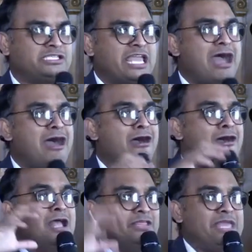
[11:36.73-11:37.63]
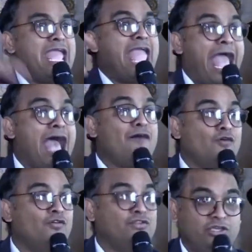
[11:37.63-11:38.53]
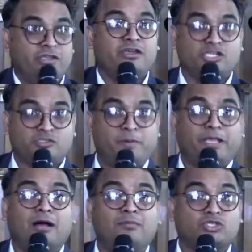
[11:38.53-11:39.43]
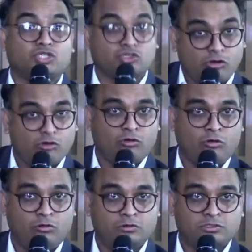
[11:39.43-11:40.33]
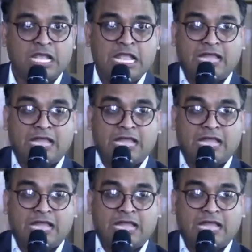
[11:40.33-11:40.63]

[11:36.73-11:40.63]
They have over the years become strongholds.